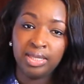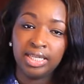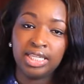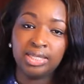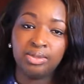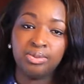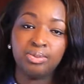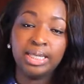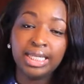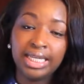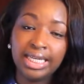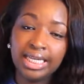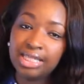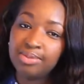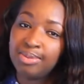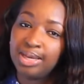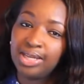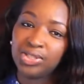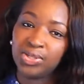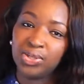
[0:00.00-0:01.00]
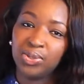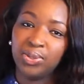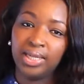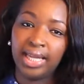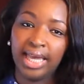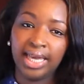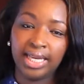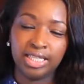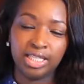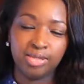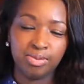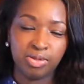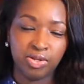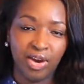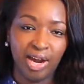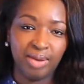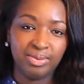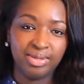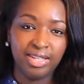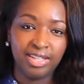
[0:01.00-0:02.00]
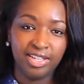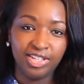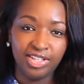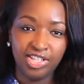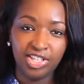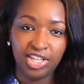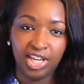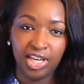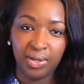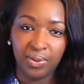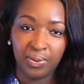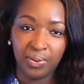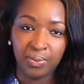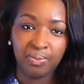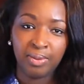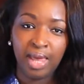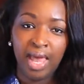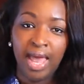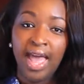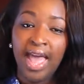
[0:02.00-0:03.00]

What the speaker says: please make sure you like and subscribe to this channel,